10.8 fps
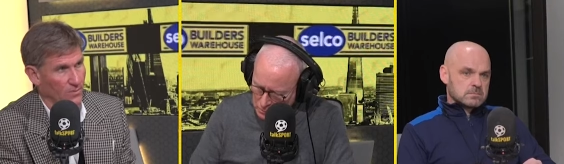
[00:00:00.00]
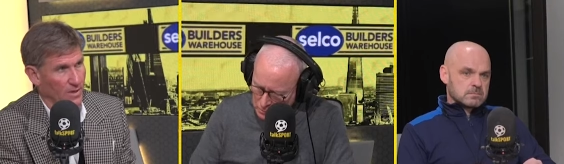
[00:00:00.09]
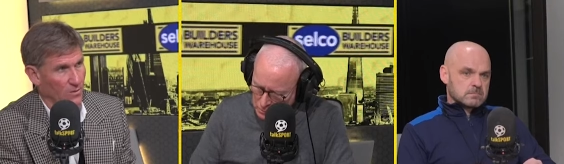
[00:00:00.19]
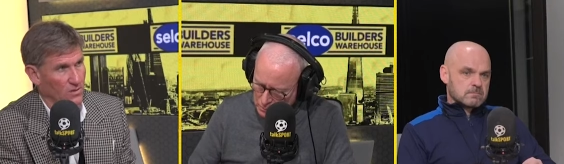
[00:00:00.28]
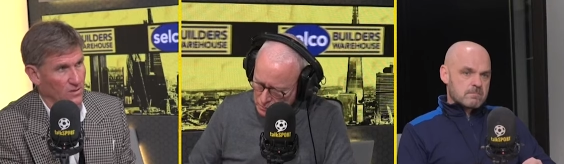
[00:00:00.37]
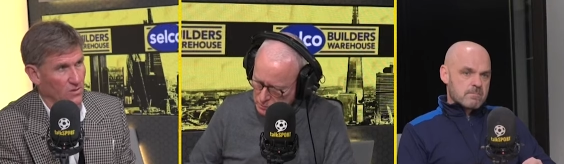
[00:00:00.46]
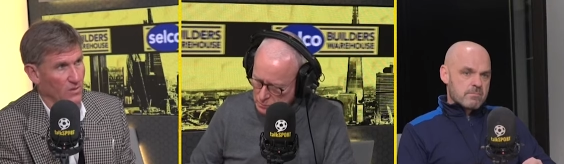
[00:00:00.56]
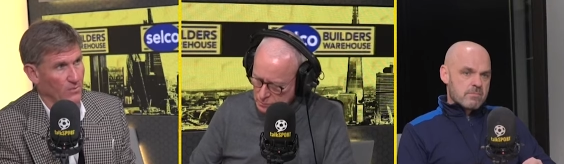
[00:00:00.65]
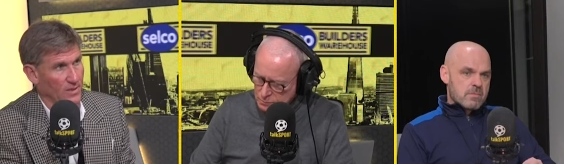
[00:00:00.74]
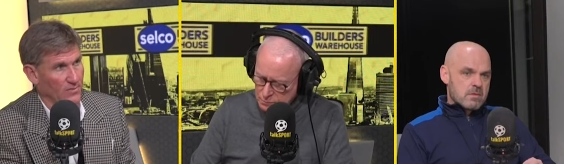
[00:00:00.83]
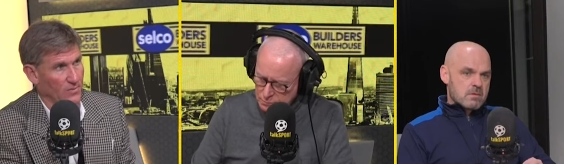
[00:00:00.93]
Speaker 1: about was he's got to
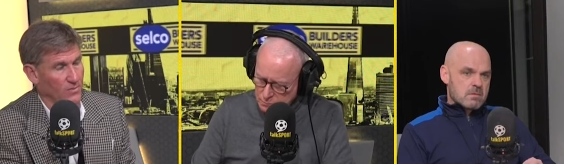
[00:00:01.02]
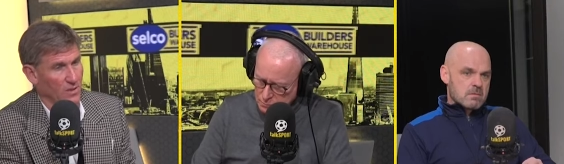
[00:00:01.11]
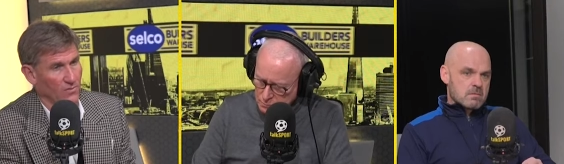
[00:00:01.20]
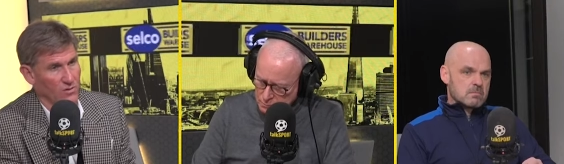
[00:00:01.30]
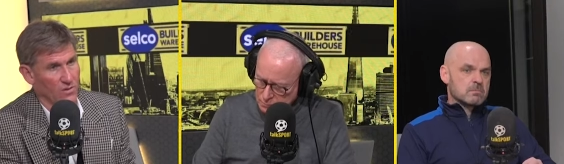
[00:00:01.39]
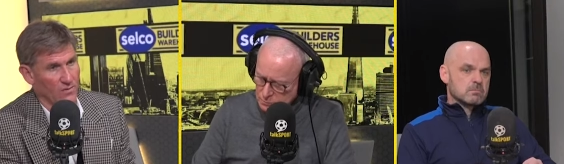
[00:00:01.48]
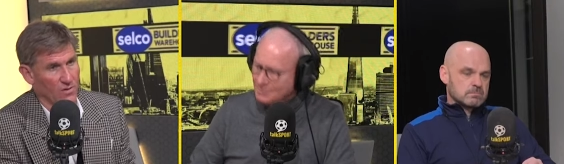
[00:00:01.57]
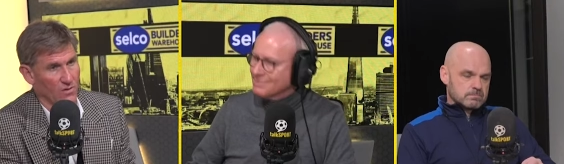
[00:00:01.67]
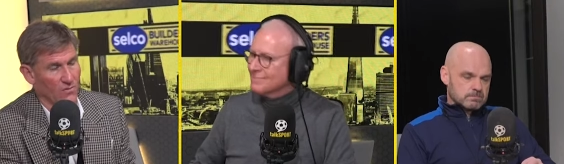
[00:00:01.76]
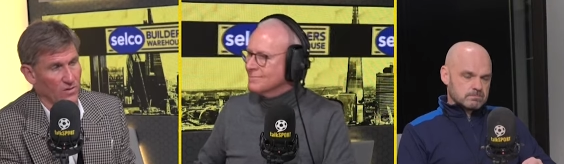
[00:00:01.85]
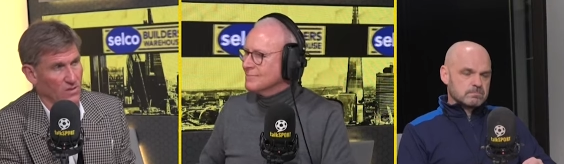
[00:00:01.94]
believe himself, he's got to have the
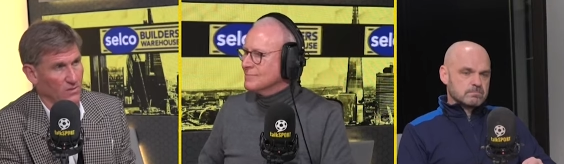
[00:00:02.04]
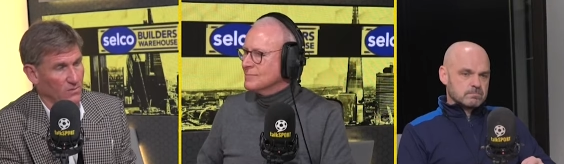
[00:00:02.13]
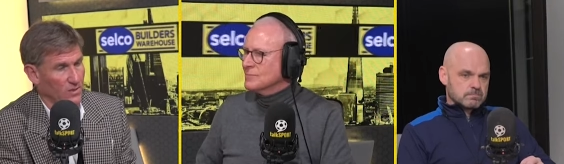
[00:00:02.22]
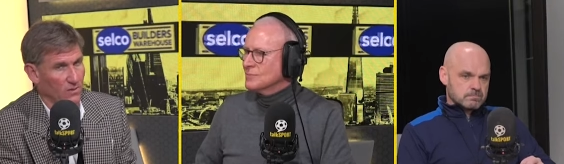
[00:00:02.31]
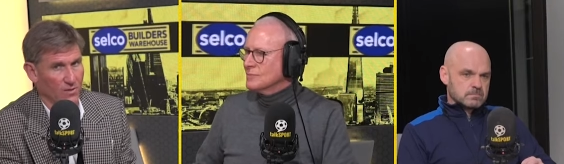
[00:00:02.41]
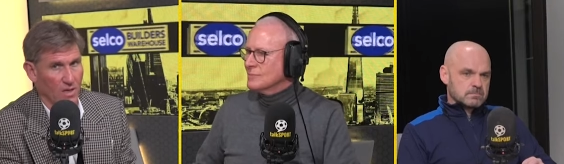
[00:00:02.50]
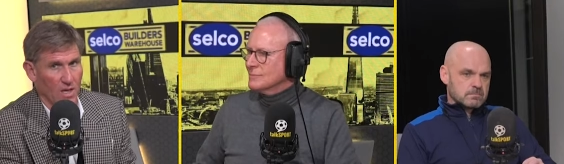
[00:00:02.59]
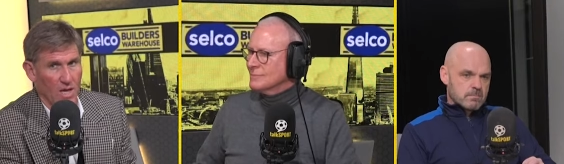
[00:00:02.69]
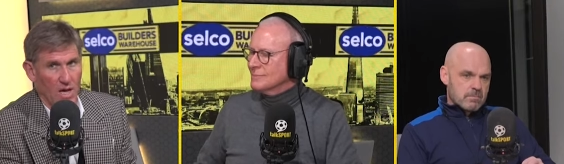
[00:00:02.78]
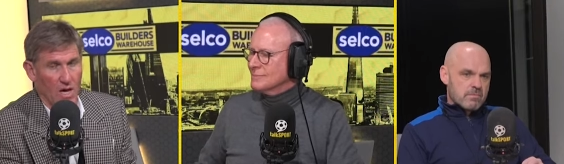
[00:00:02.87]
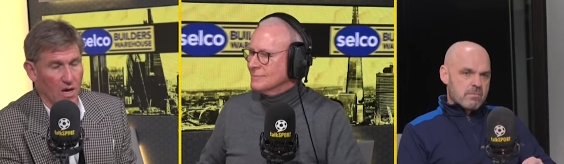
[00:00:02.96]
confidence in himself,
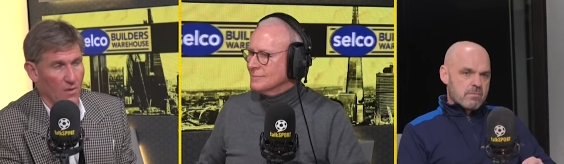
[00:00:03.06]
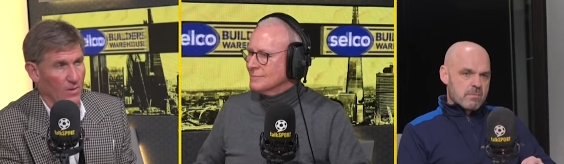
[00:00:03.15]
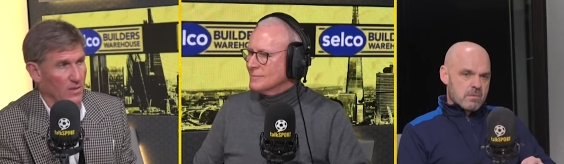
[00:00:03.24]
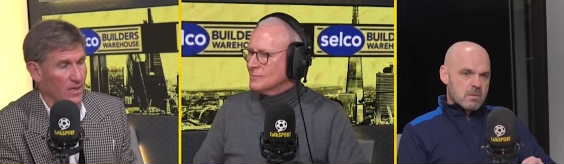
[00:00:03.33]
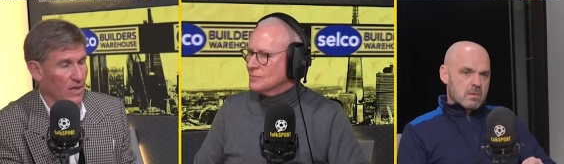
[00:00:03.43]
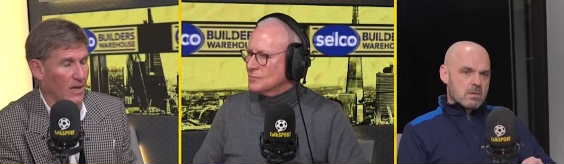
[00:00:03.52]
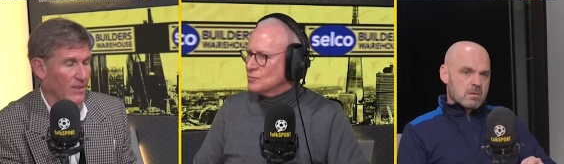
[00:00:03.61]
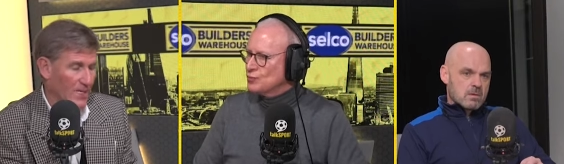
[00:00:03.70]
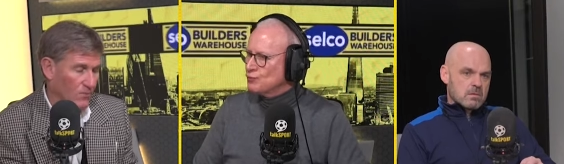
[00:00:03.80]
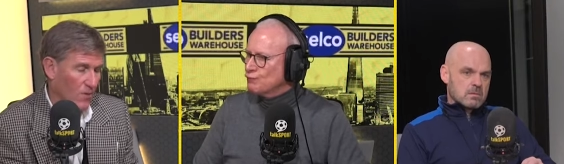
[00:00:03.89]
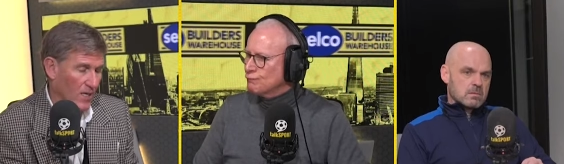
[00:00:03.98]
um, and and I,
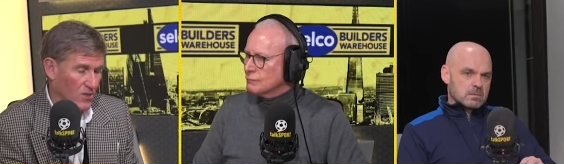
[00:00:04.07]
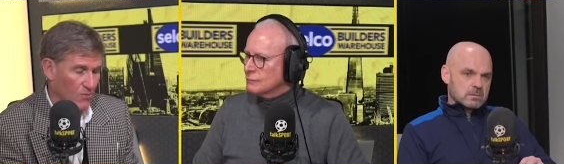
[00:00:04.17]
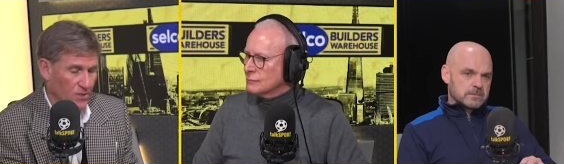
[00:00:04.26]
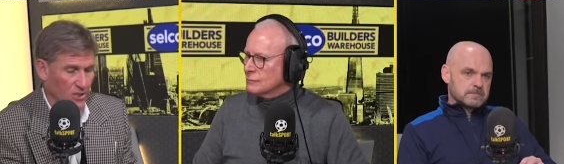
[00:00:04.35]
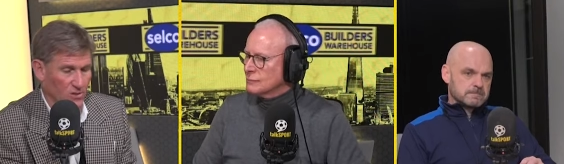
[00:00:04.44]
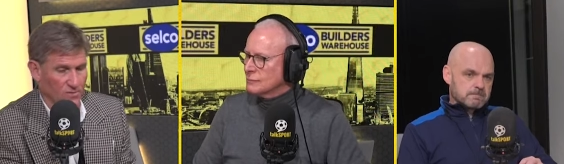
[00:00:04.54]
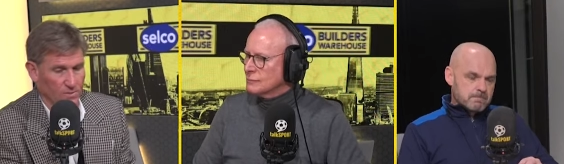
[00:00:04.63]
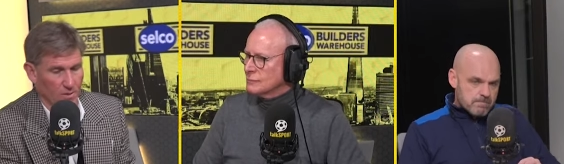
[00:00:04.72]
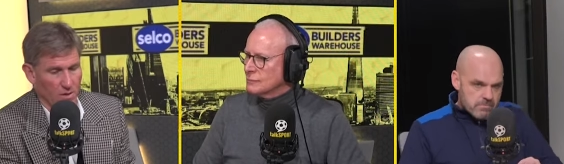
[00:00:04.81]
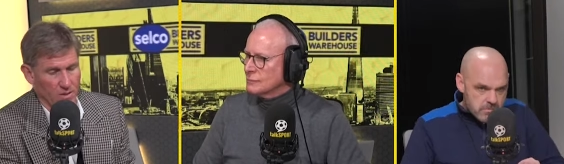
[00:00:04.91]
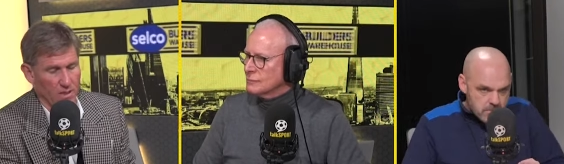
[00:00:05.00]
that's my interpretation of demanding.